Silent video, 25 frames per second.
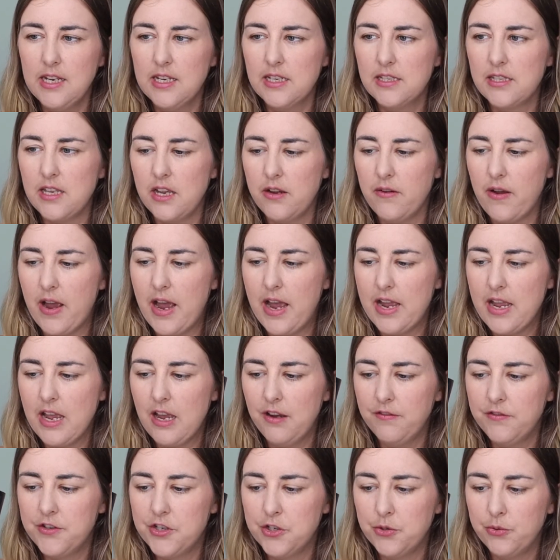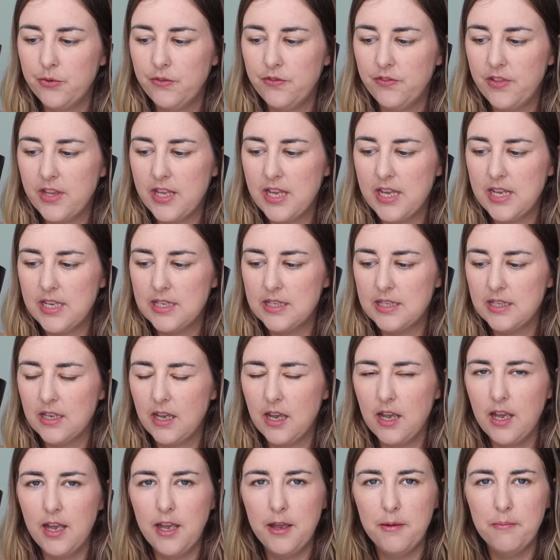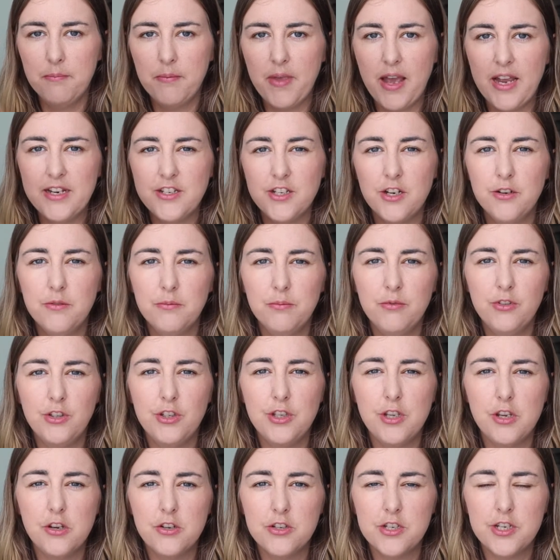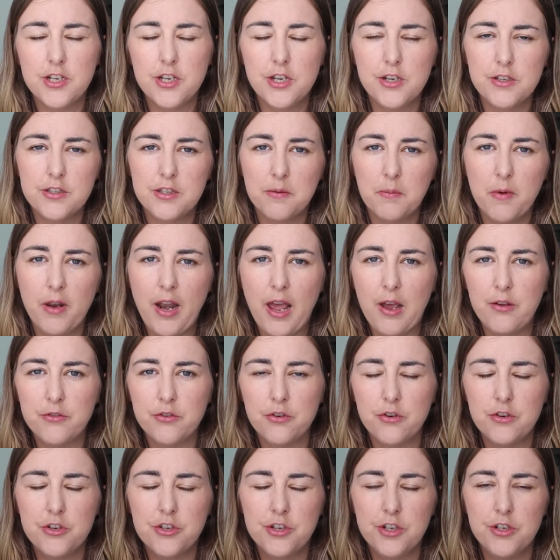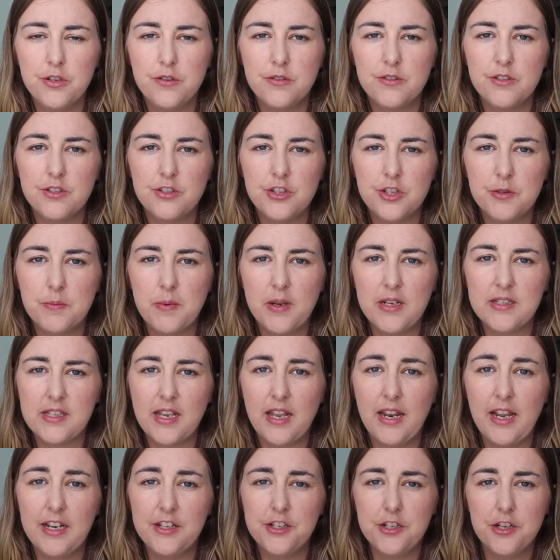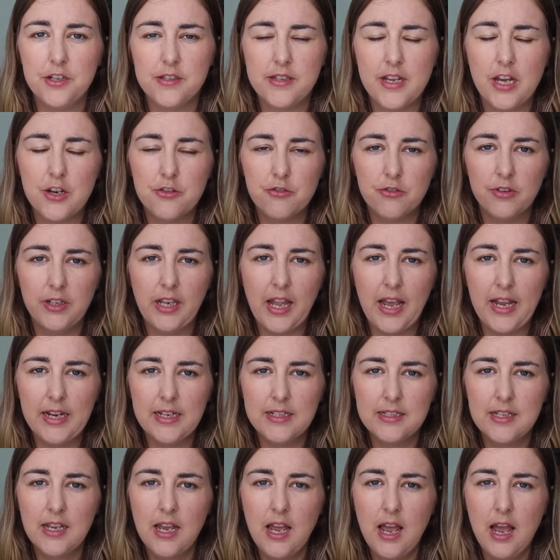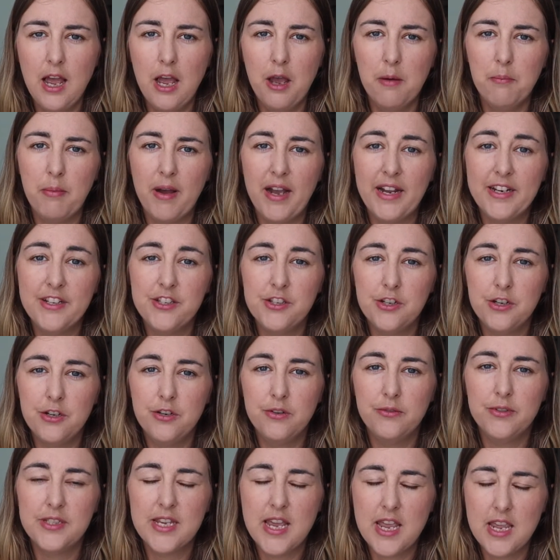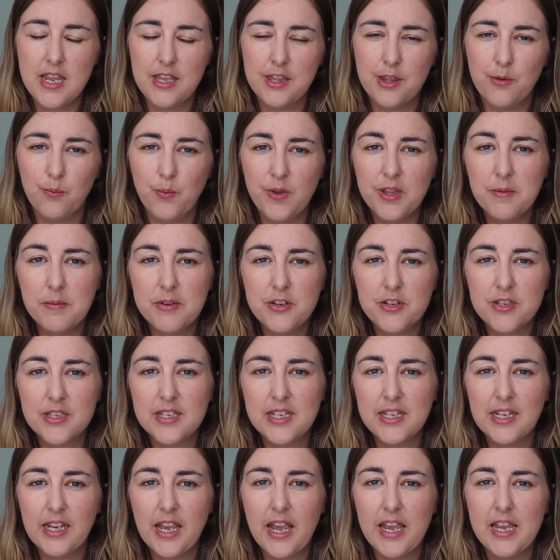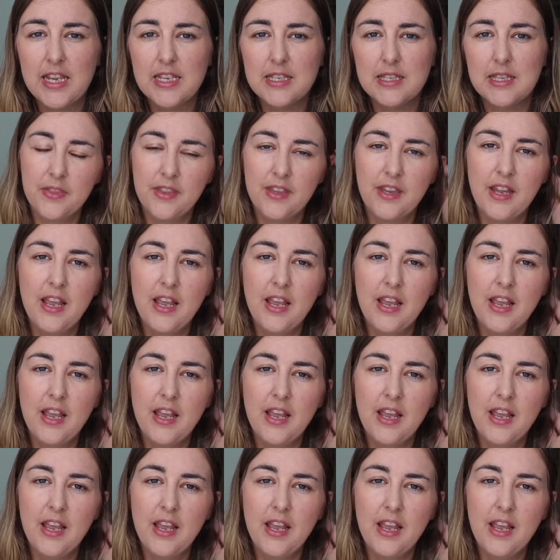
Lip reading: So I have two of these. I don't usually use them on outdoor shoots just because I like to use natural light, but I do take them with me just in case.